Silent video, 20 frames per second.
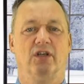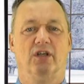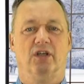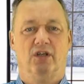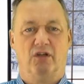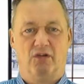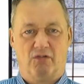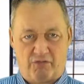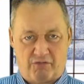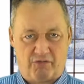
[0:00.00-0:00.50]

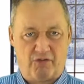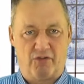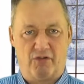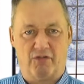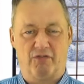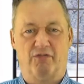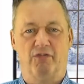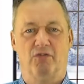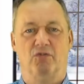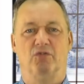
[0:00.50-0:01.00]
for the
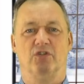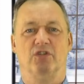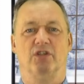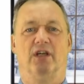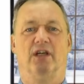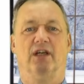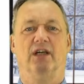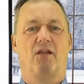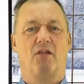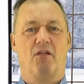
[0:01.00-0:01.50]

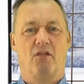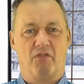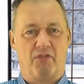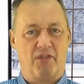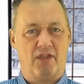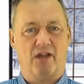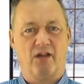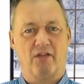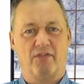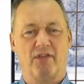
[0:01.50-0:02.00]
future, and
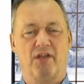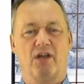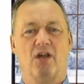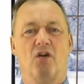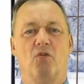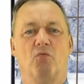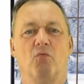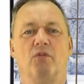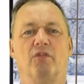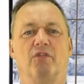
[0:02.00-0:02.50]
the other
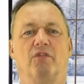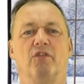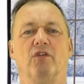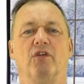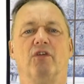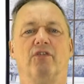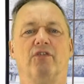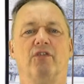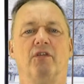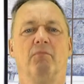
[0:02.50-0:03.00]
was for
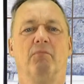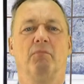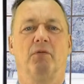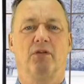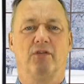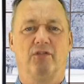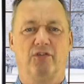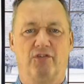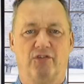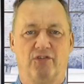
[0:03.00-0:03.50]
a simple
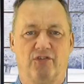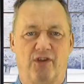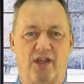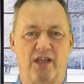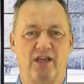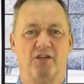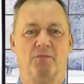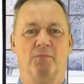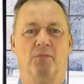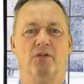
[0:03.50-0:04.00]

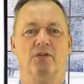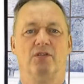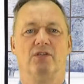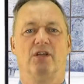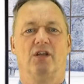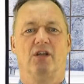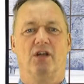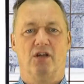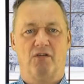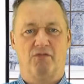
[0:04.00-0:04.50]
statement
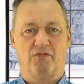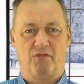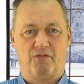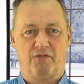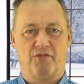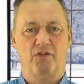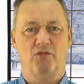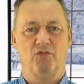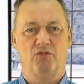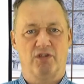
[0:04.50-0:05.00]
of
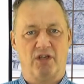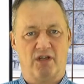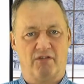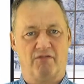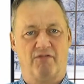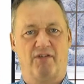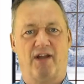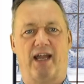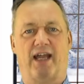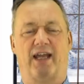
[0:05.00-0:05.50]
future
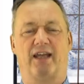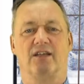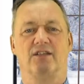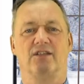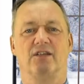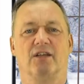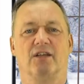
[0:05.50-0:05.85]
fact.